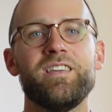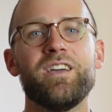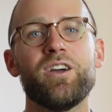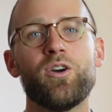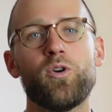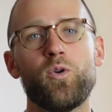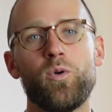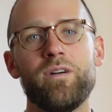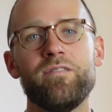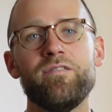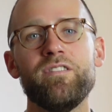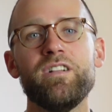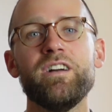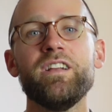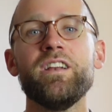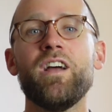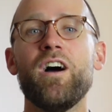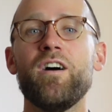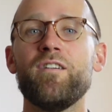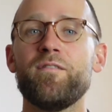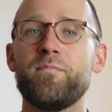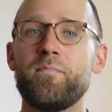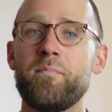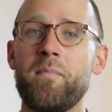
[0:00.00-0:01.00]
equivalent
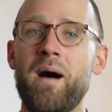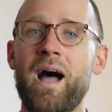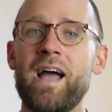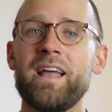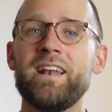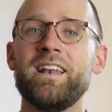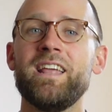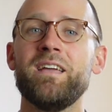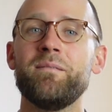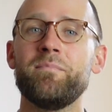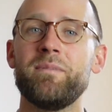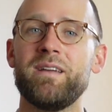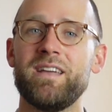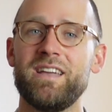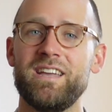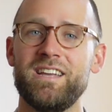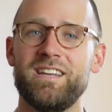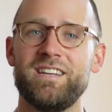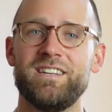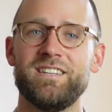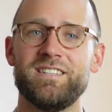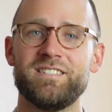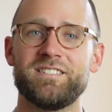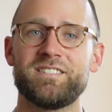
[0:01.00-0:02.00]
of my name
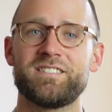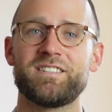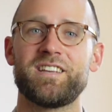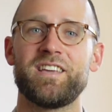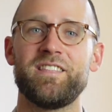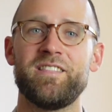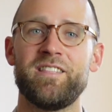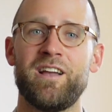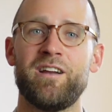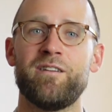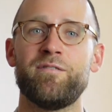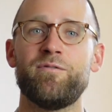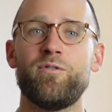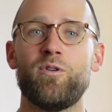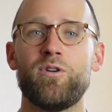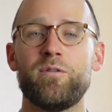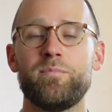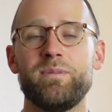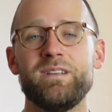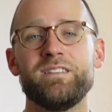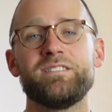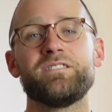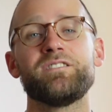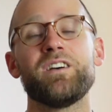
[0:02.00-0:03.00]
is can therefore
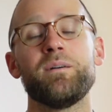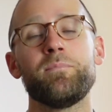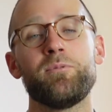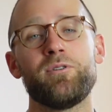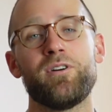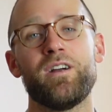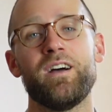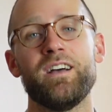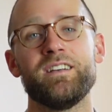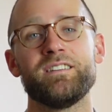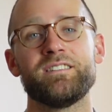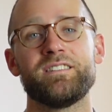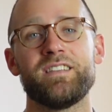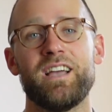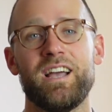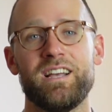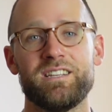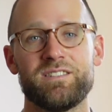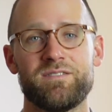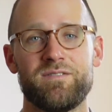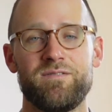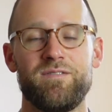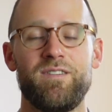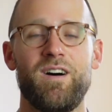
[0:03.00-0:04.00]
be summarized
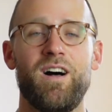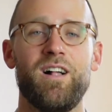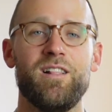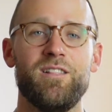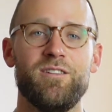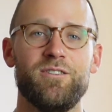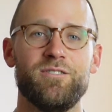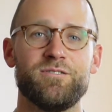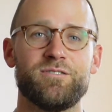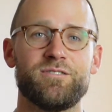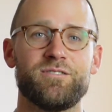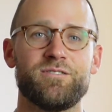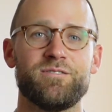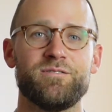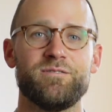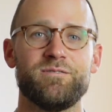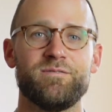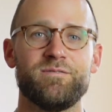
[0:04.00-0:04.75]
as follows: